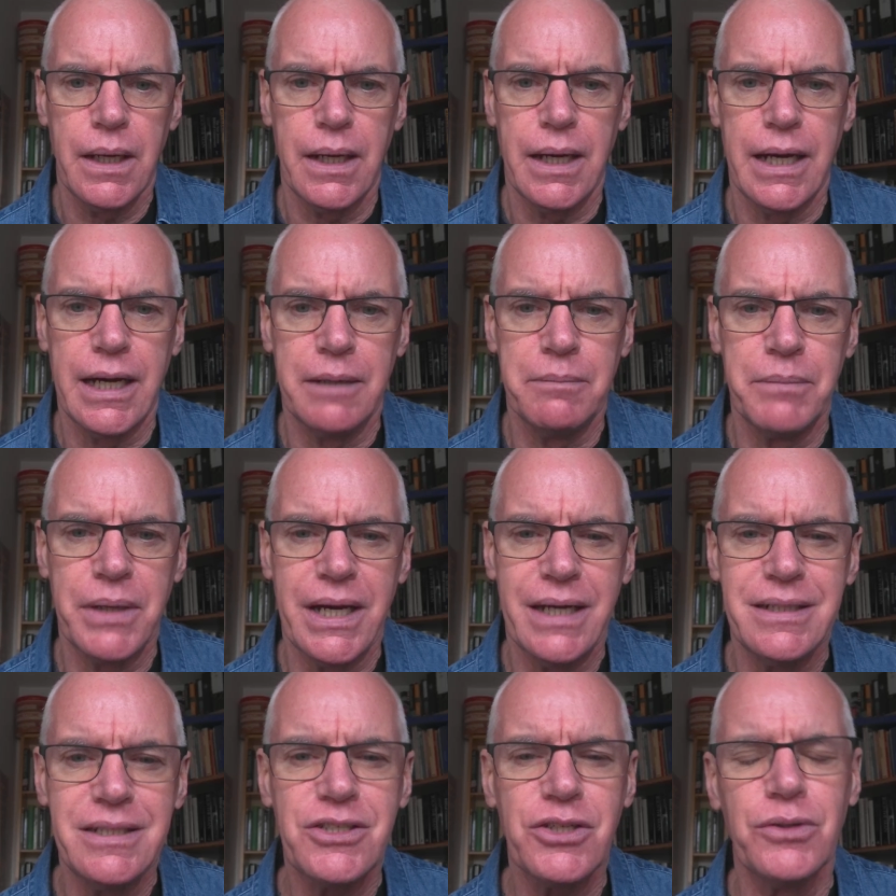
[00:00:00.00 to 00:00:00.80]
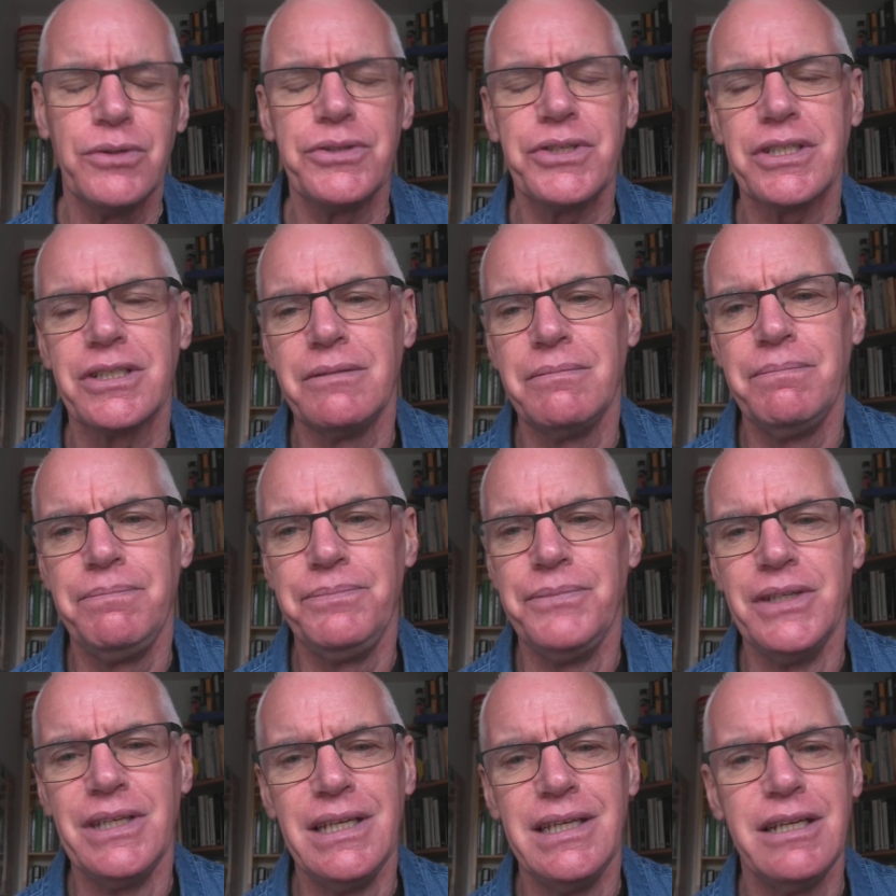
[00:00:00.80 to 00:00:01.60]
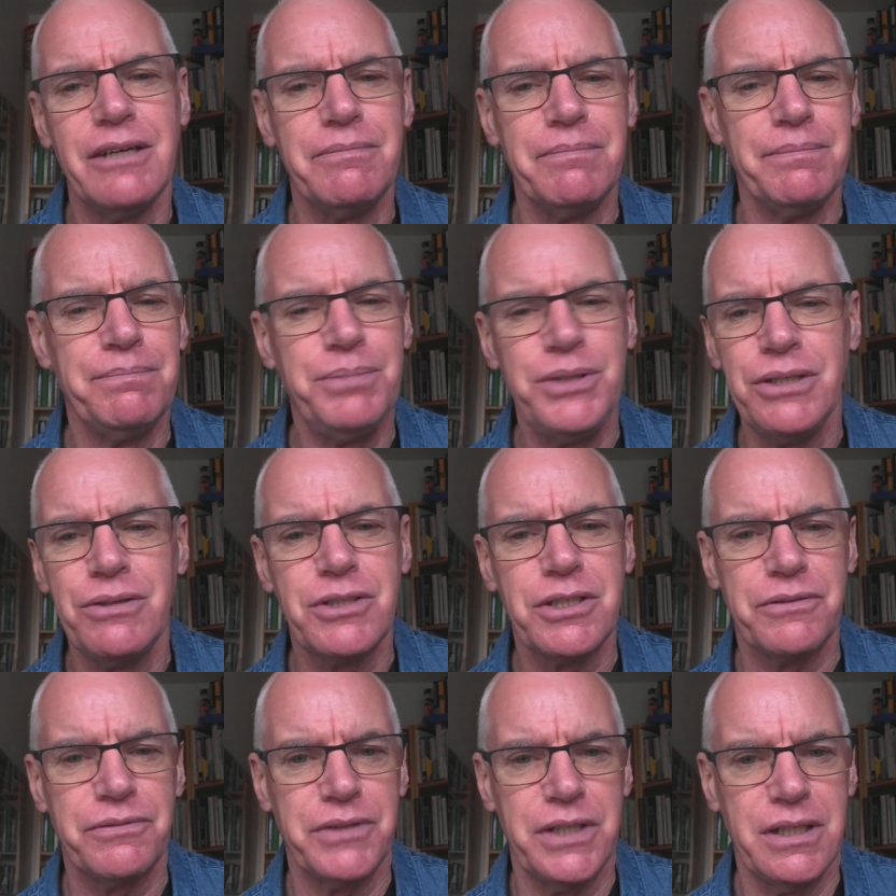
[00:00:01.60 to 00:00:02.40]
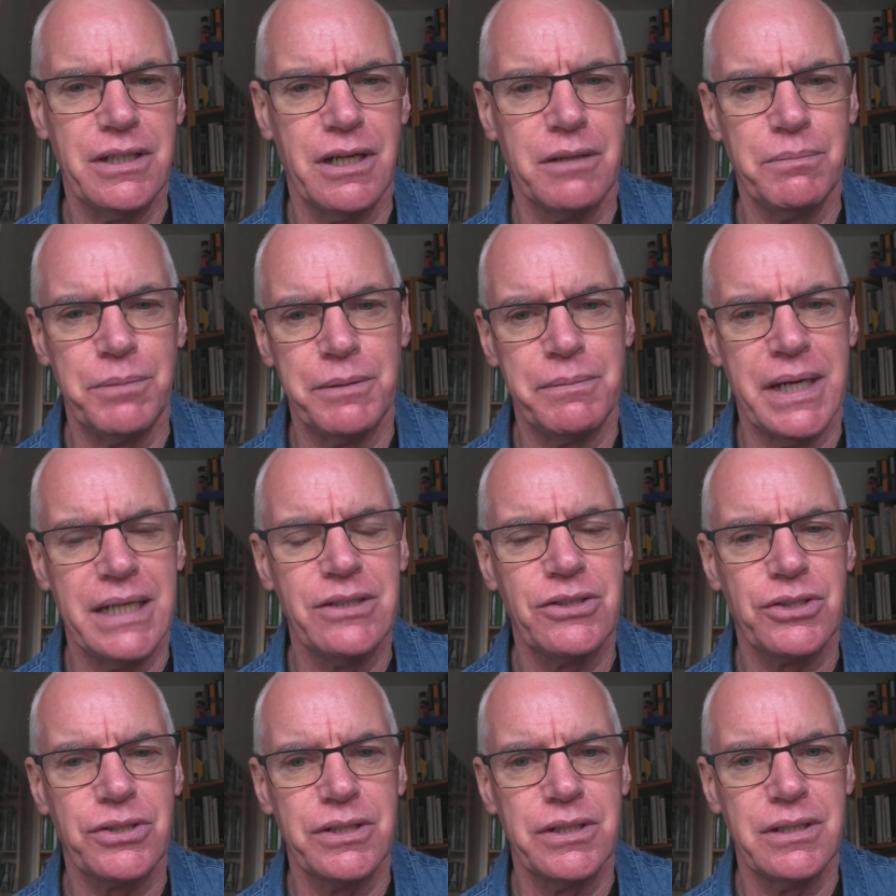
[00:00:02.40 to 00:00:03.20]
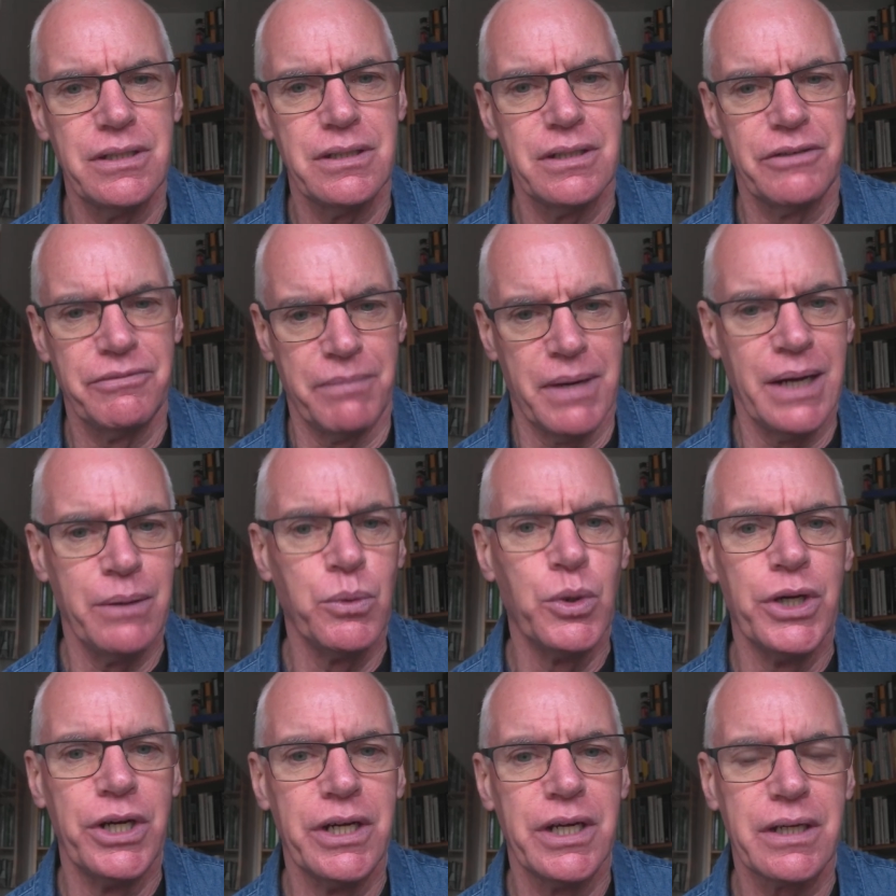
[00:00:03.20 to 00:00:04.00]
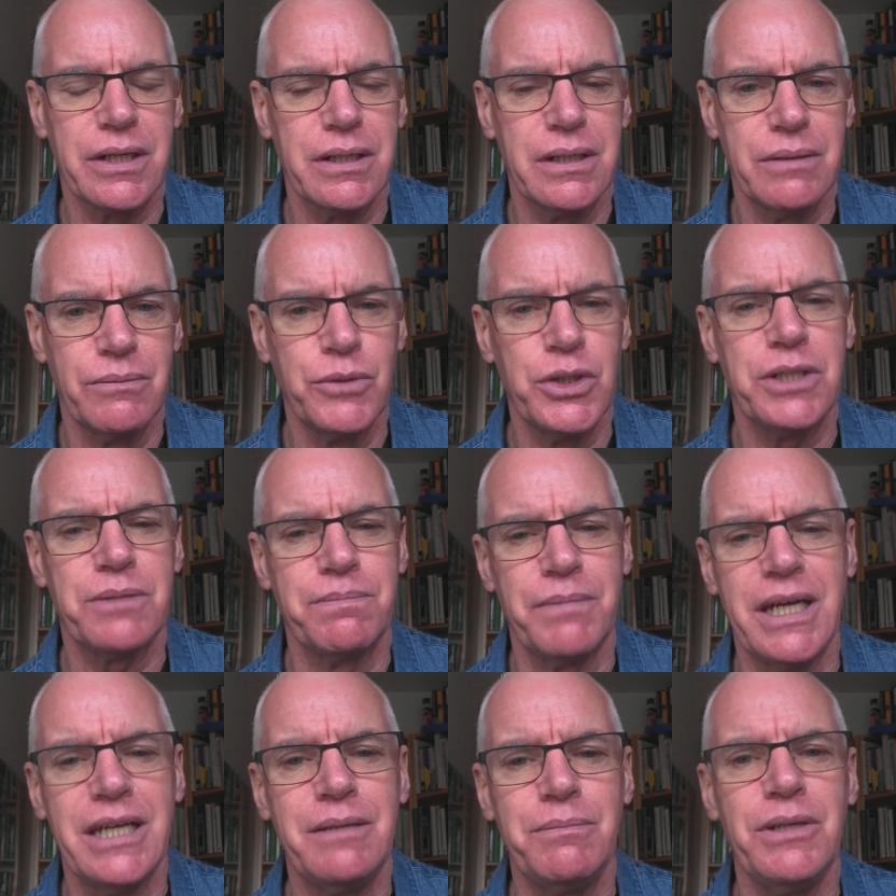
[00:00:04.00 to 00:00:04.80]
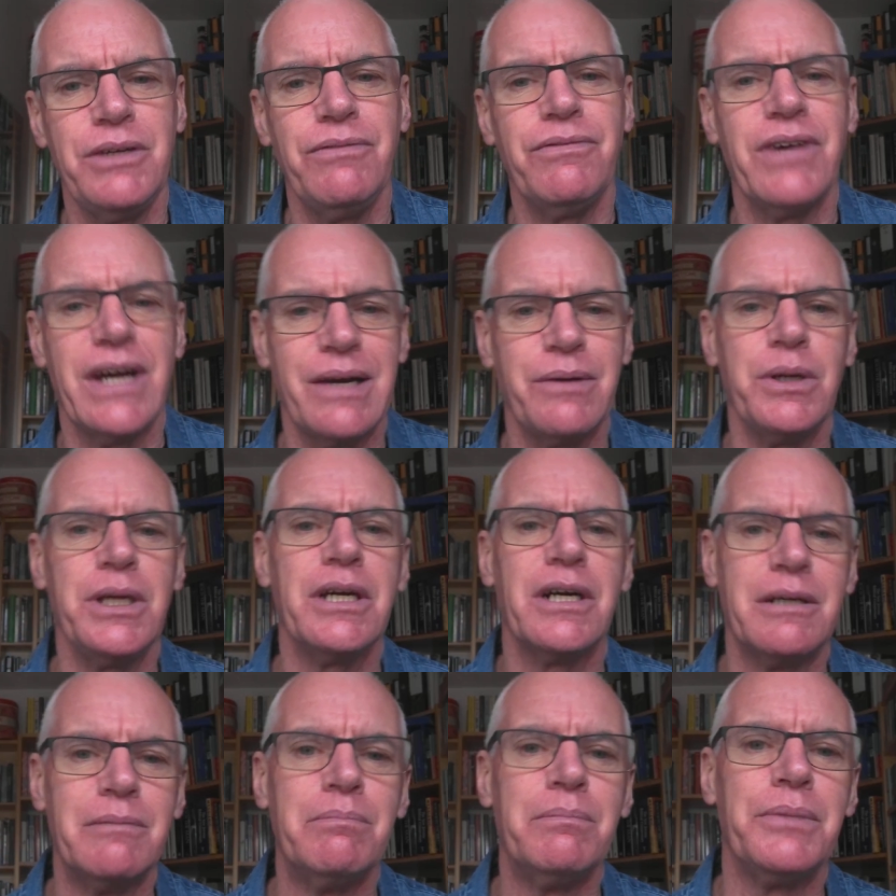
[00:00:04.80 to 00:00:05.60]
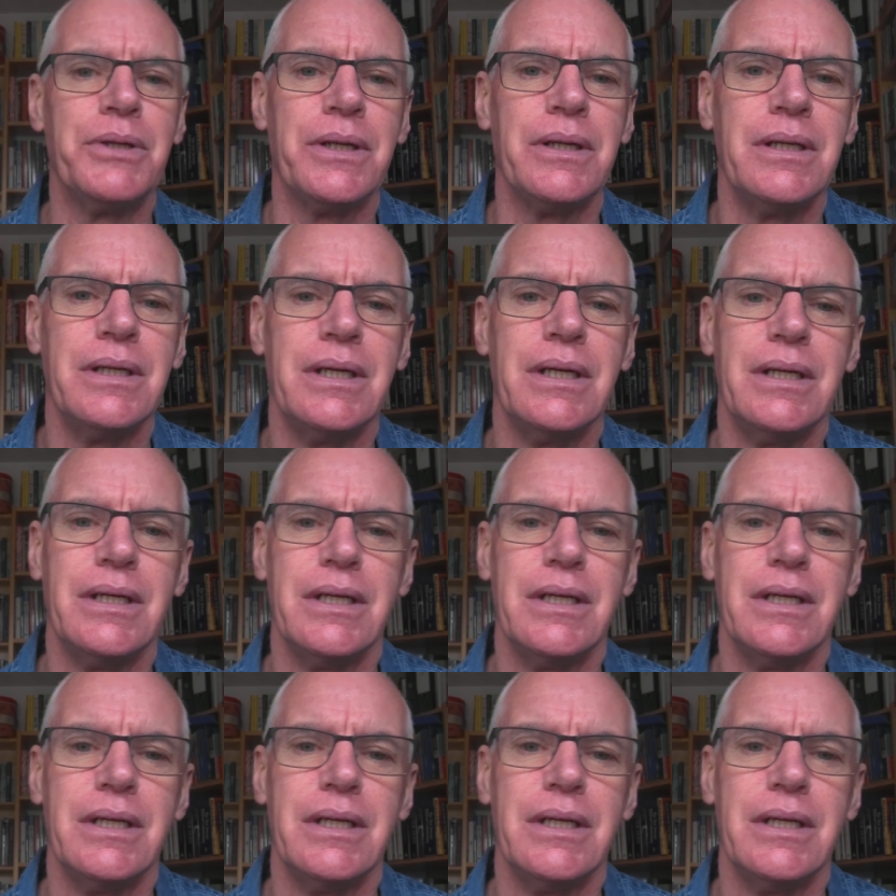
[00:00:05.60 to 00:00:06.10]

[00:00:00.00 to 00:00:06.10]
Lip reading: And he's also beautifully complimentary of my work, which made me very humble